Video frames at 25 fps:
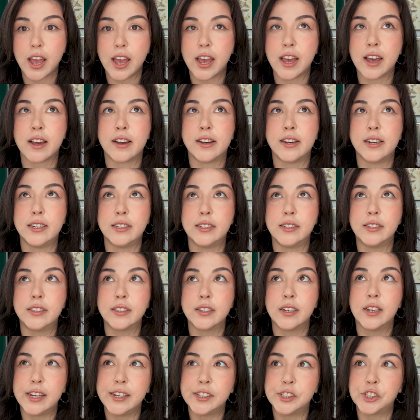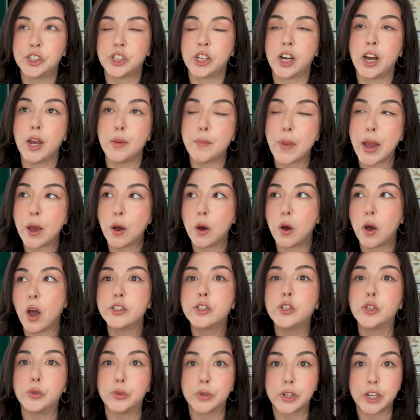and each time I
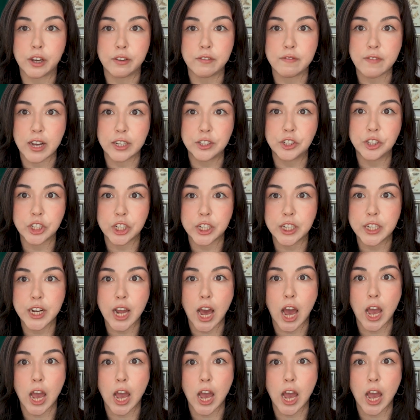do a convention,